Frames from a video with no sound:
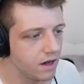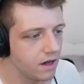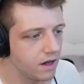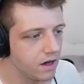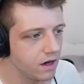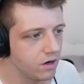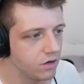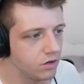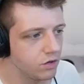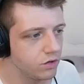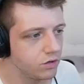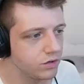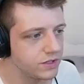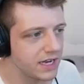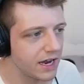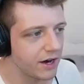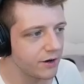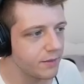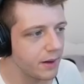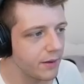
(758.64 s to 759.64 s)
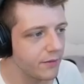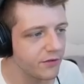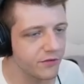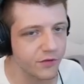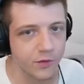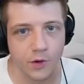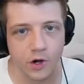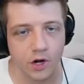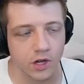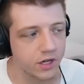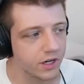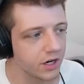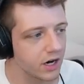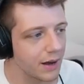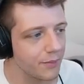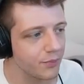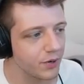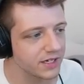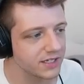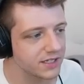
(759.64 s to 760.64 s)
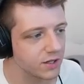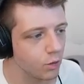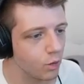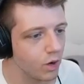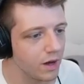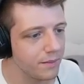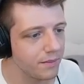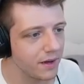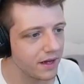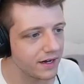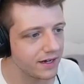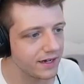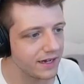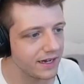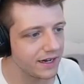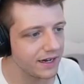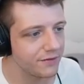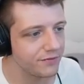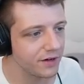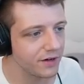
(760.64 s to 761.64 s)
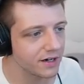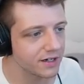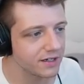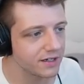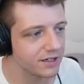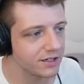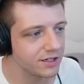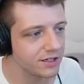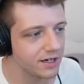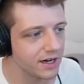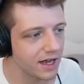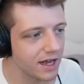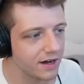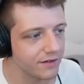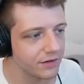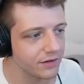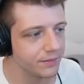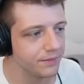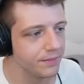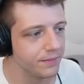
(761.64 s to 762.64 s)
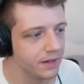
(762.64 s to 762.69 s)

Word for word: Oh, see, I remembered from earlier, I pressed the one button and it fucked the shit out of them.